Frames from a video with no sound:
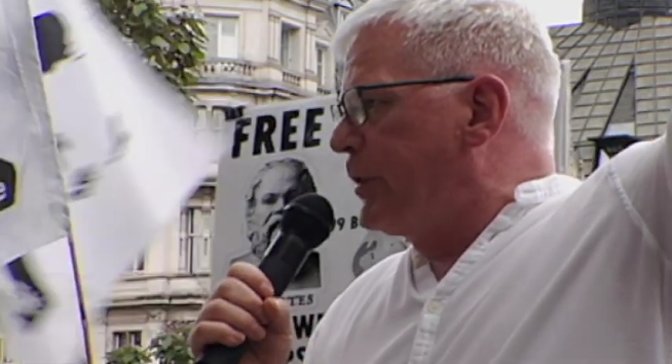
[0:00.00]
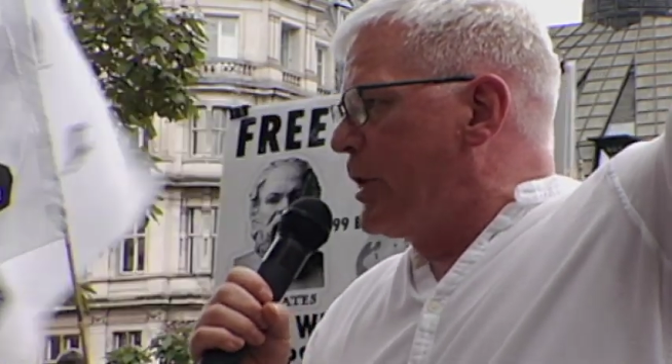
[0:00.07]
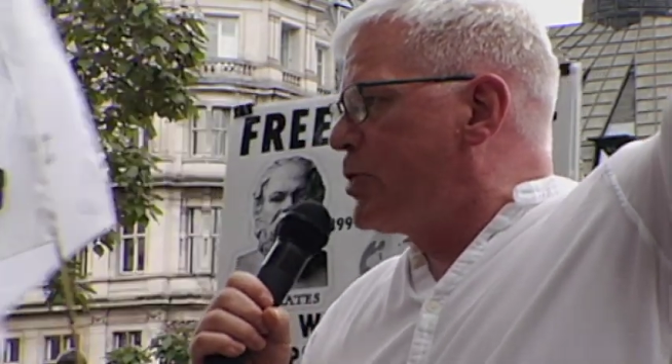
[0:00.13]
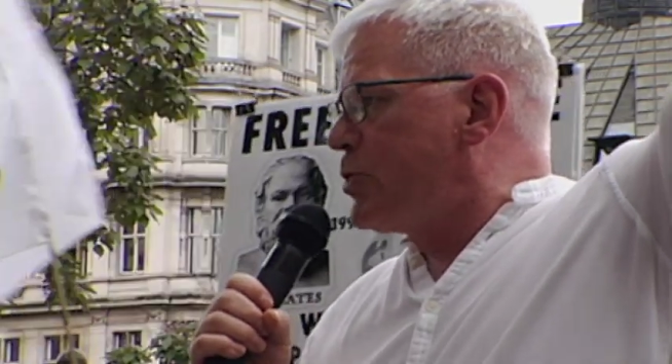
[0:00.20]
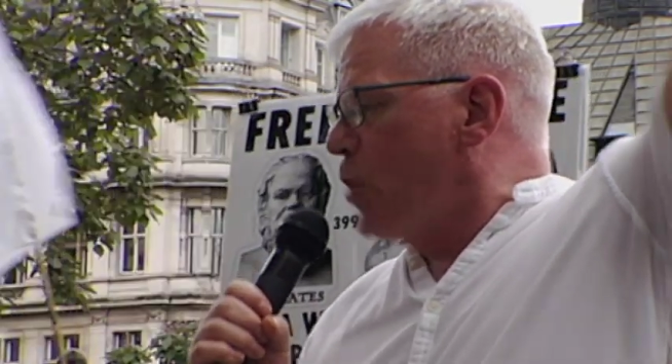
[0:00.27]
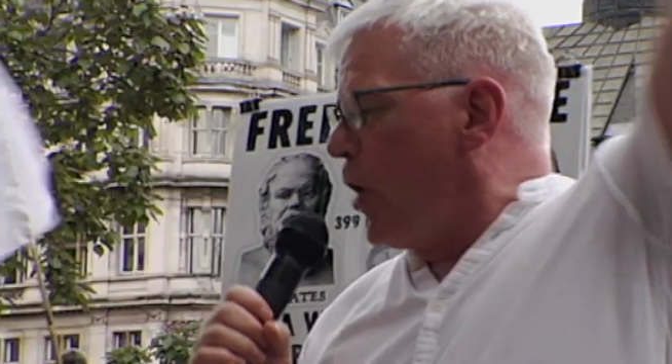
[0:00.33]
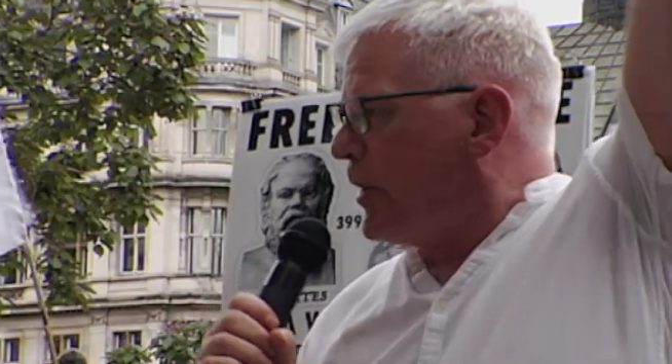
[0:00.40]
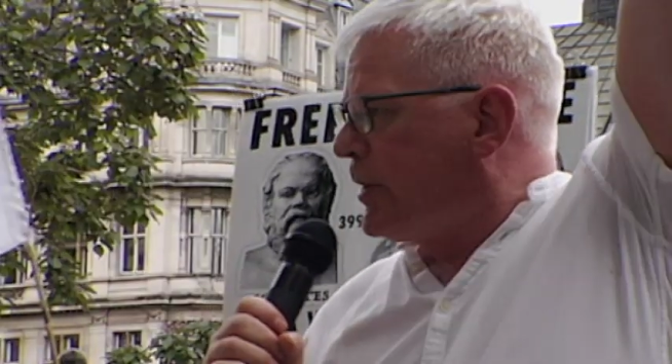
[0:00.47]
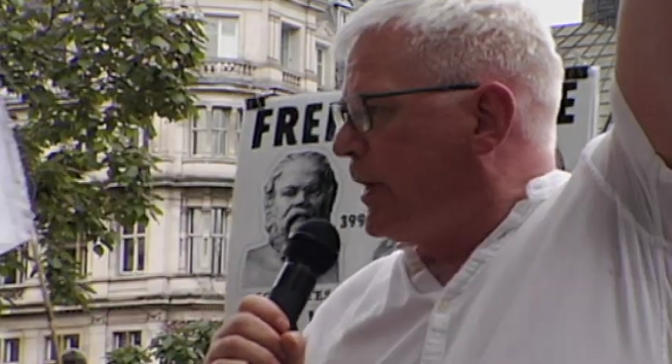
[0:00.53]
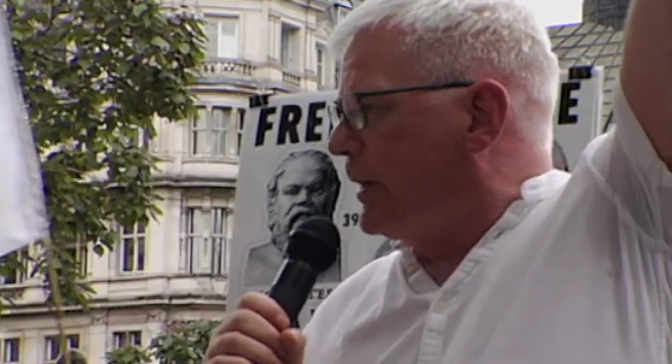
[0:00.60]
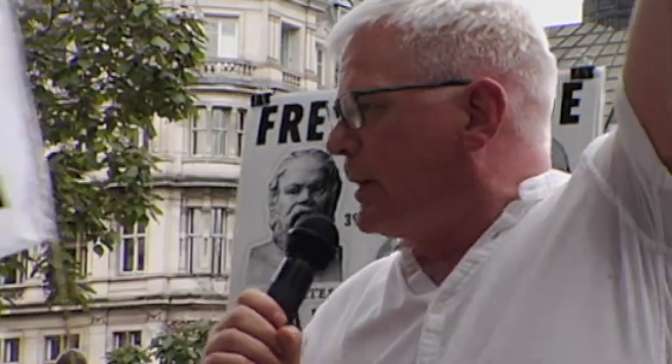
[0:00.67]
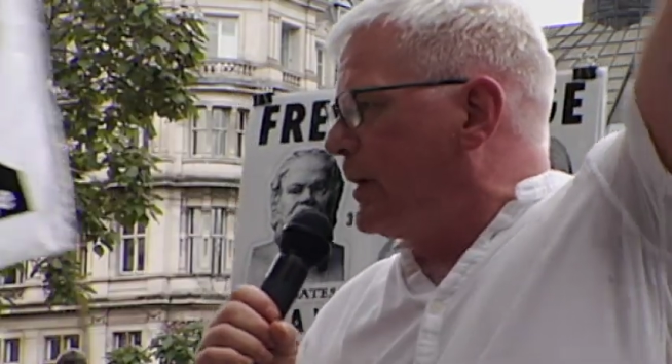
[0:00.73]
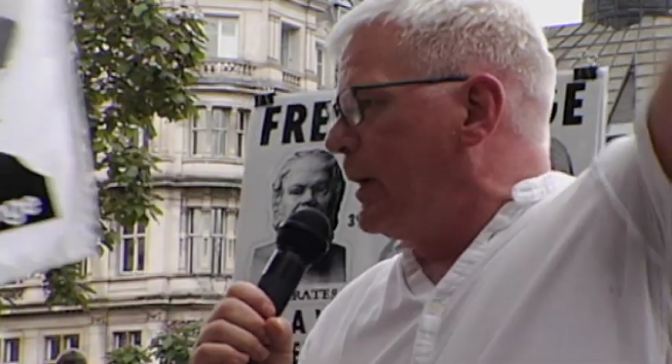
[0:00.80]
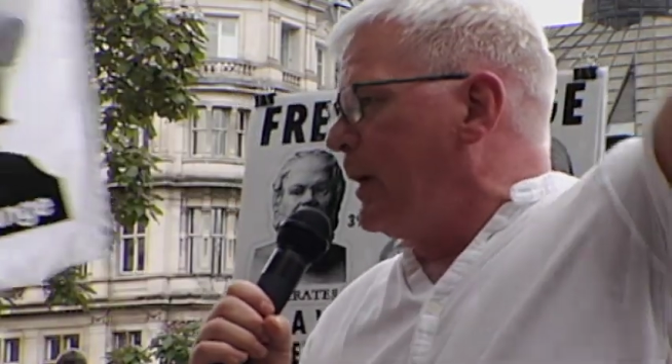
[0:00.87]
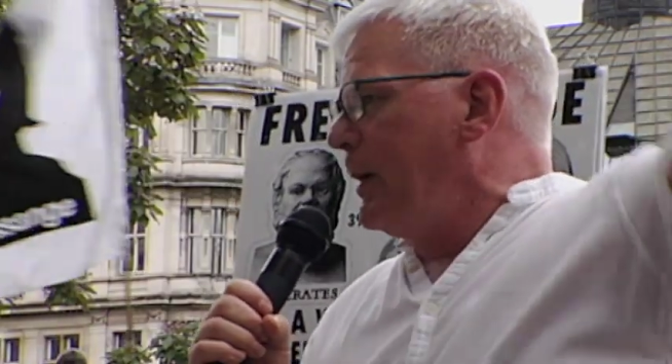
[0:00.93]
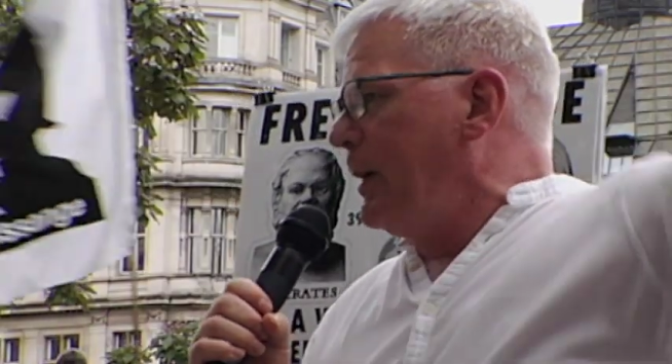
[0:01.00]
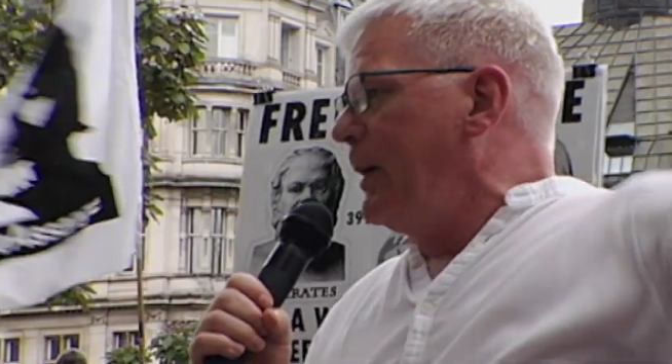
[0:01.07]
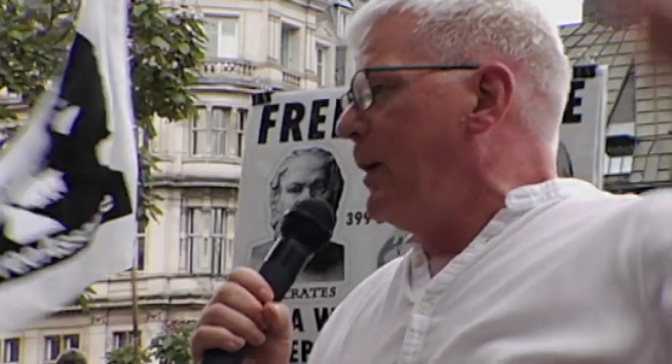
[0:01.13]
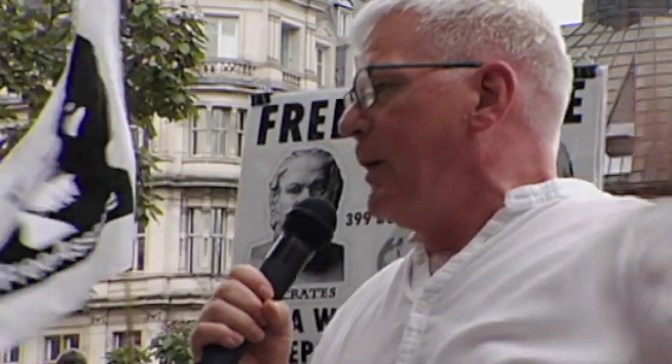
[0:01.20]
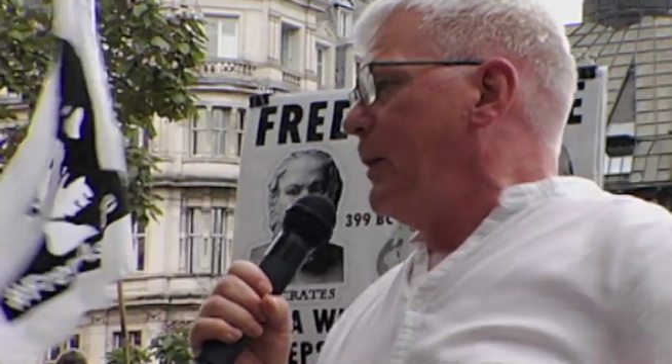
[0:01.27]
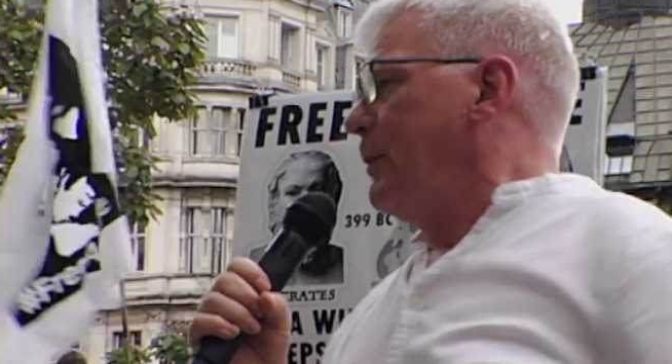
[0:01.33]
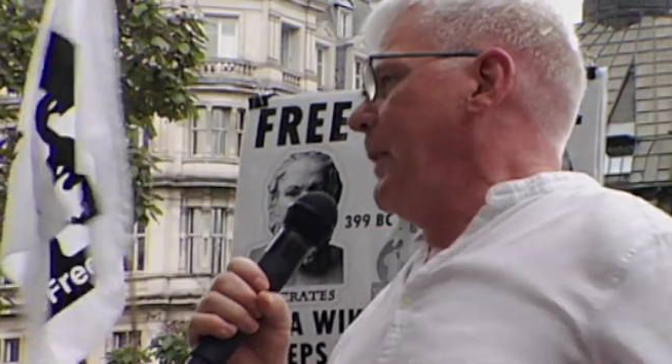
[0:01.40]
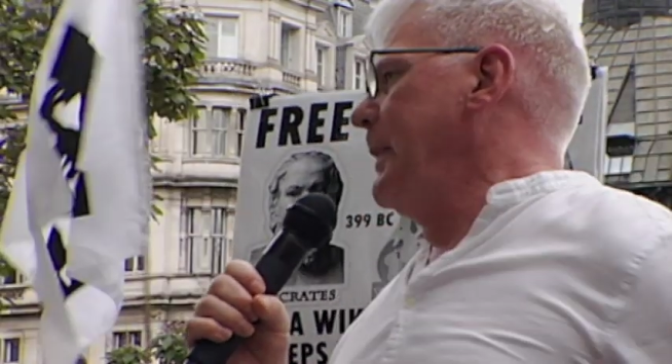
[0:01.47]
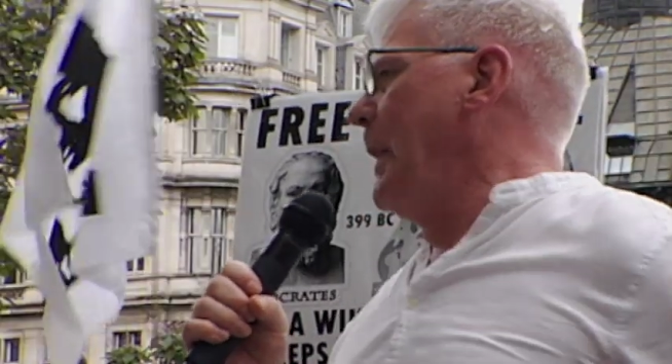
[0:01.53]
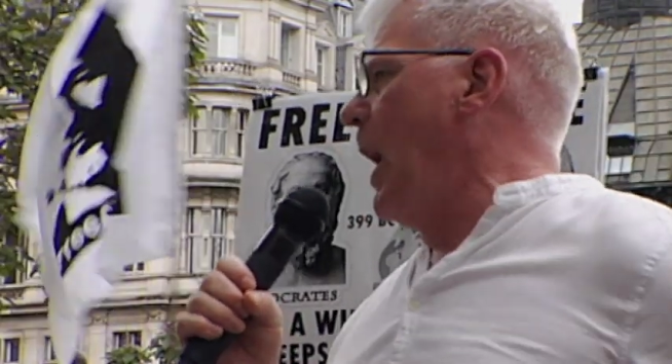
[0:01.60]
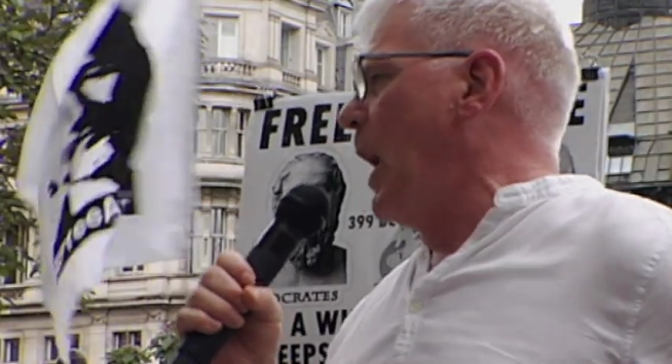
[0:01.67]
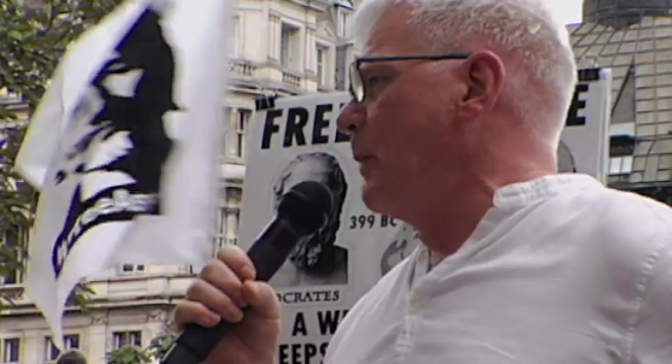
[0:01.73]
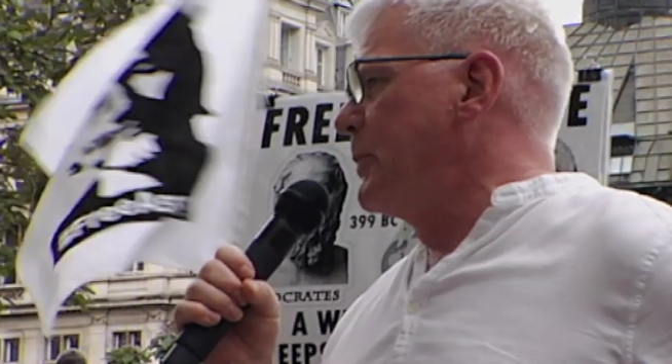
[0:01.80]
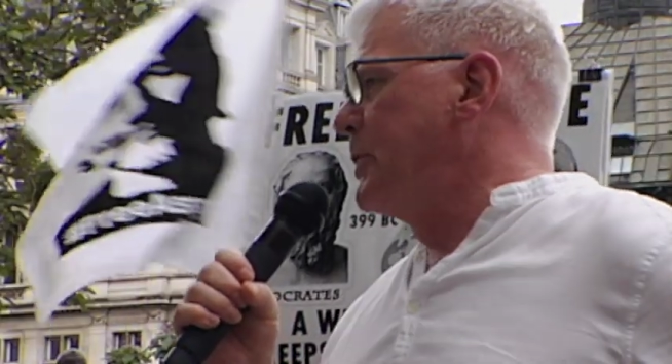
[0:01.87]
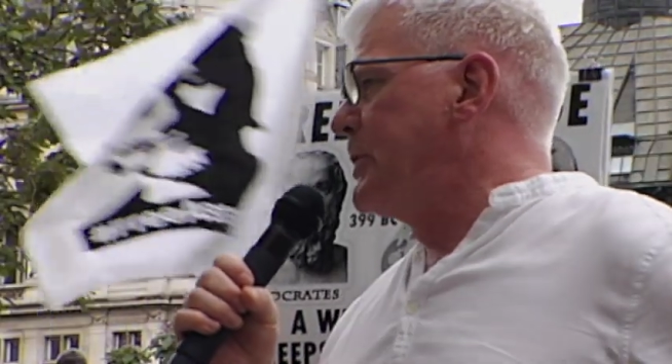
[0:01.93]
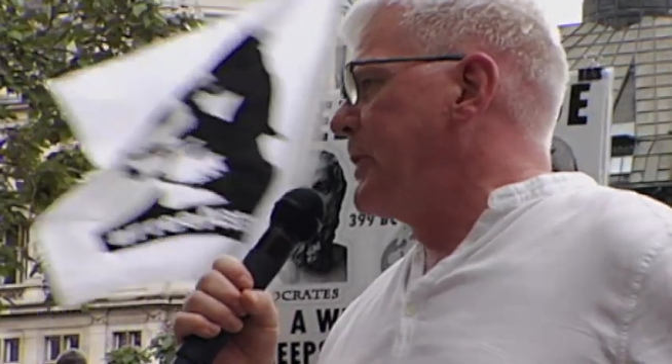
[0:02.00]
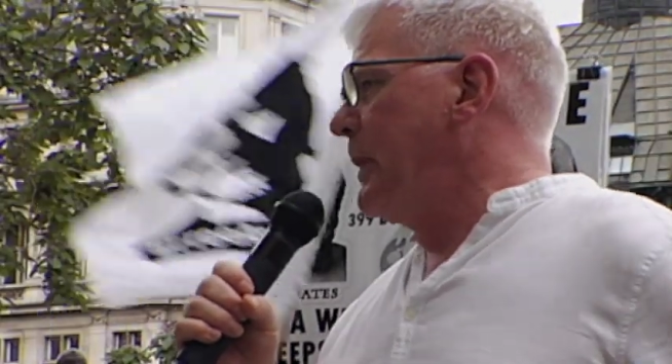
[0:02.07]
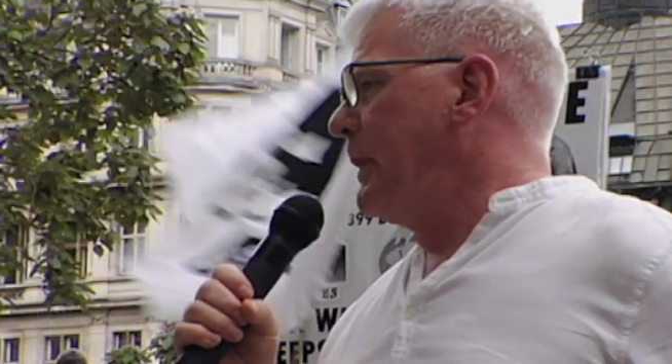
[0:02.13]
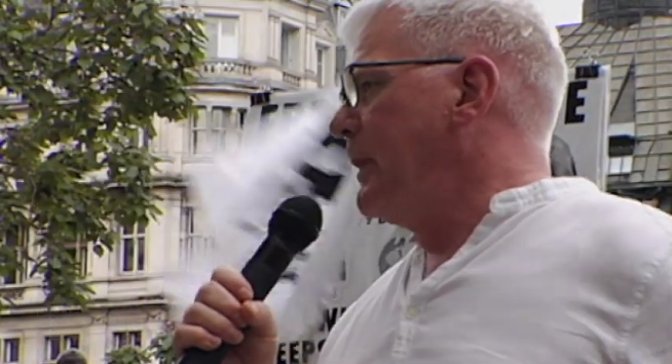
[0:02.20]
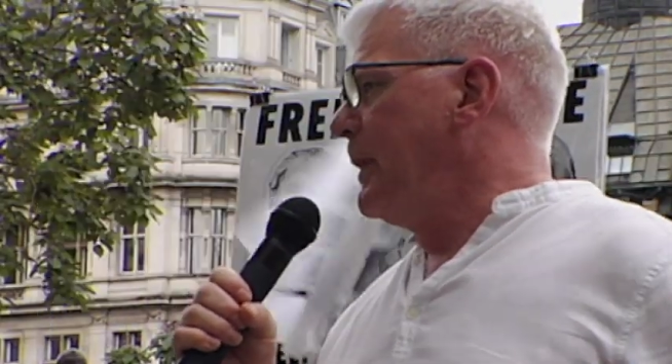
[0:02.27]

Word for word: disjointed with the arms.